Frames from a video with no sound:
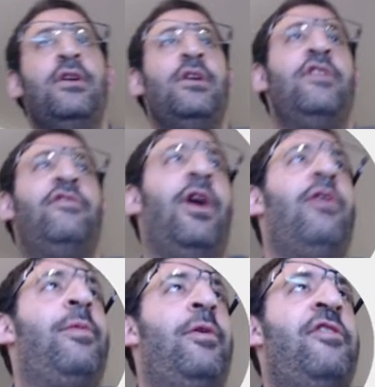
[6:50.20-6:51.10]
For
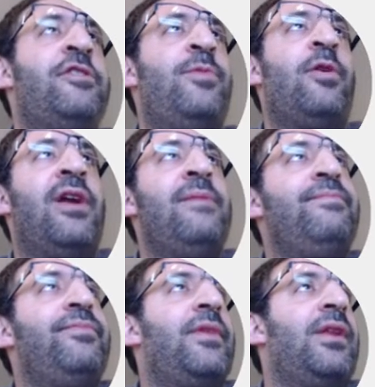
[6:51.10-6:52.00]
our first program,
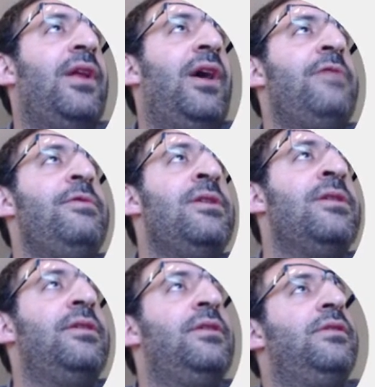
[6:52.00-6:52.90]
I will
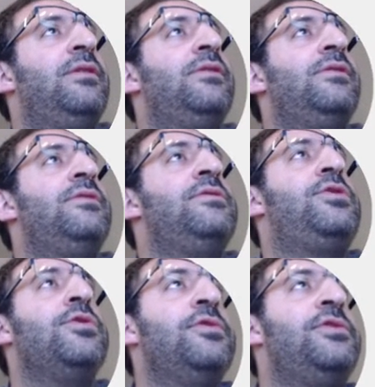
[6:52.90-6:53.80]

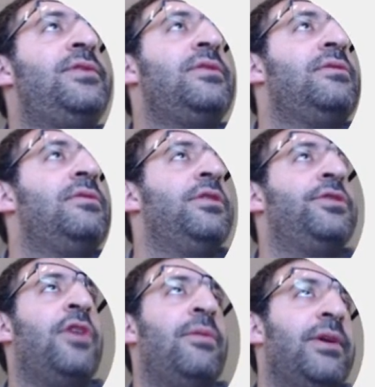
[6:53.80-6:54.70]
choose a
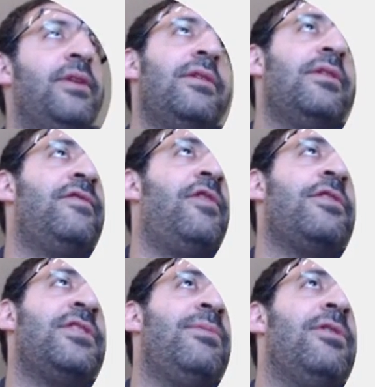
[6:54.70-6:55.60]
template, for
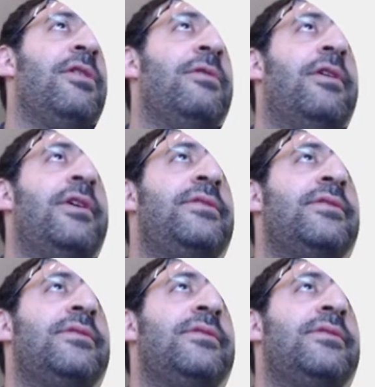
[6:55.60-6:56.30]
example, hello world.